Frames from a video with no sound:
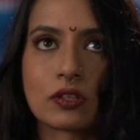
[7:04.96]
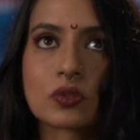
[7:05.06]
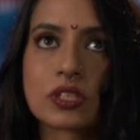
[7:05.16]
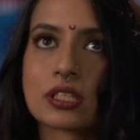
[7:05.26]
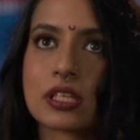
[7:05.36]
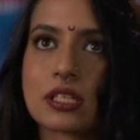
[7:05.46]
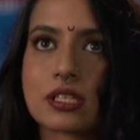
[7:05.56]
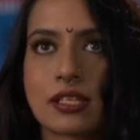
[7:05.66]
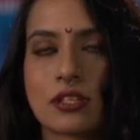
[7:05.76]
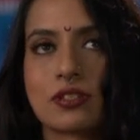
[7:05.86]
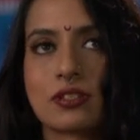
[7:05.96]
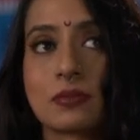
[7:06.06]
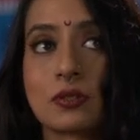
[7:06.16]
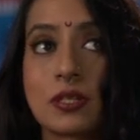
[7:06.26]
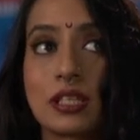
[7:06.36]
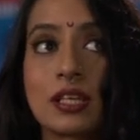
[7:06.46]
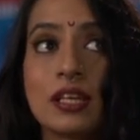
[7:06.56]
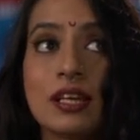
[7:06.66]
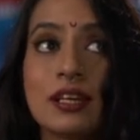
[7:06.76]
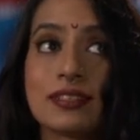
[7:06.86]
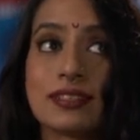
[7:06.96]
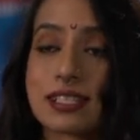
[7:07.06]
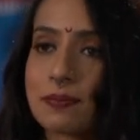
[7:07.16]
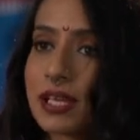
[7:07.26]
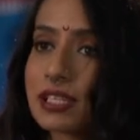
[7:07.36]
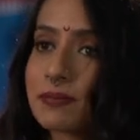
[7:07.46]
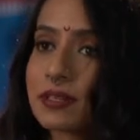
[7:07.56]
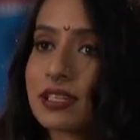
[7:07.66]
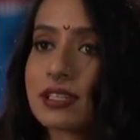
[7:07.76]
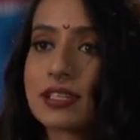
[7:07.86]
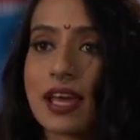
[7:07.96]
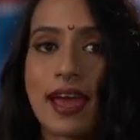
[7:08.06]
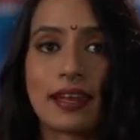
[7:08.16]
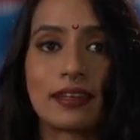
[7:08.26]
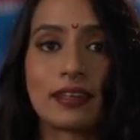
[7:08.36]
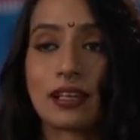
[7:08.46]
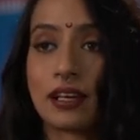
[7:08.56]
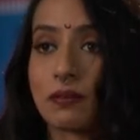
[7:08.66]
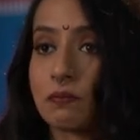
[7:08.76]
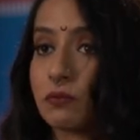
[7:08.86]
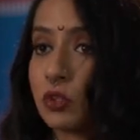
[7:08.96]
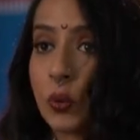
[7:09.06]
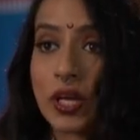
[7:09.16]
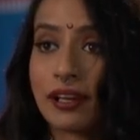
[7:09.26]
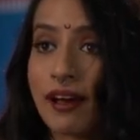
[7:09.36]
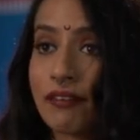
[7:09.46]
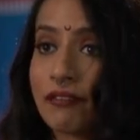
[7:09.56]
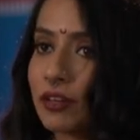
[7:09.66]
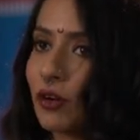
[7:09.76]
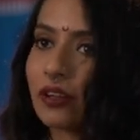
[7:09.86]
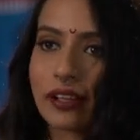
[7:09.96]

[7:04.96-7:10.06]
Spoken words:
looked at the intersection between displacement and queer love and all